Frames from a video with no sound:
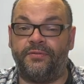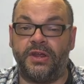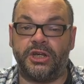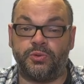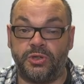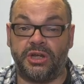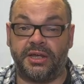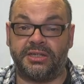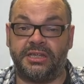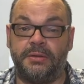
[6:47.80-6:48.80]
finish. Would you like
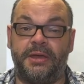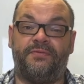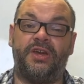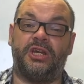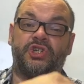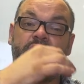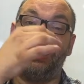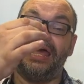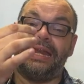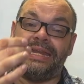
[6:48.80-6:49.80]
to see the big finish?
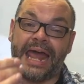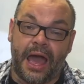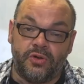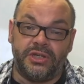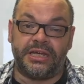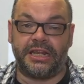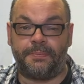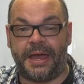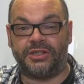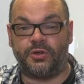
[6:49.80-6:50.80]
Now you take the
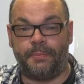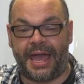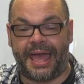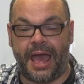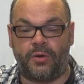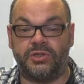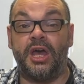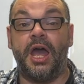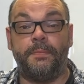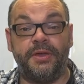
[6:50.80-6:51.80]
pencil back out,
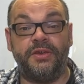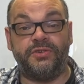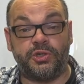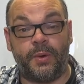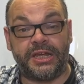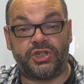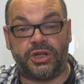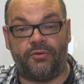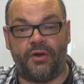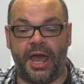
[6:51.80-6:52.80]
but you've switched
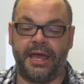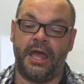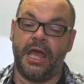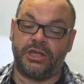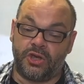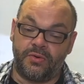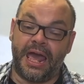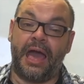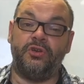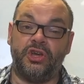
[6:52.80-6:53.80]
it, right? So
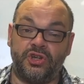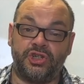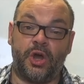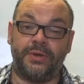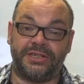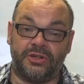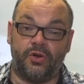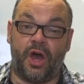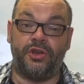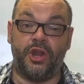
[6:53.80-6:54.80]
now you can show it's still
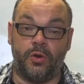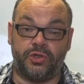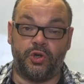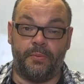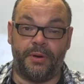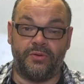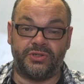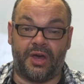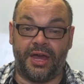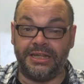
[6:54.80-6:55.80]
got a no two on both
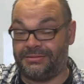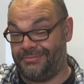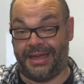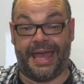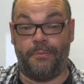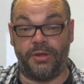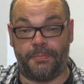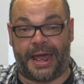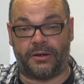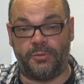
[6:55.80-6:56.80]
sides, again with the
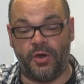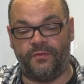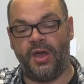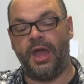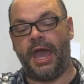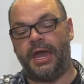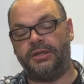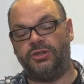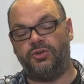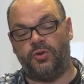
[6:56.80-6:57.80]
paddle move, and
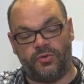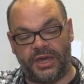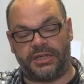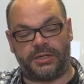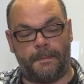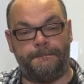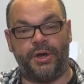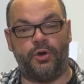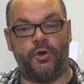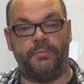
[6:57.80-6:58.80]
then you do this,
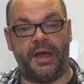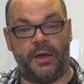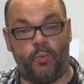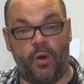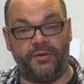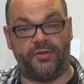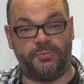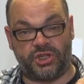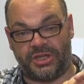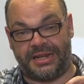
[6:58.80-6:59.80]
boom, and one of them
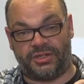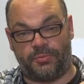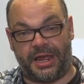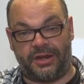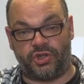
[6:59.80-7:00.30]
just ends up getting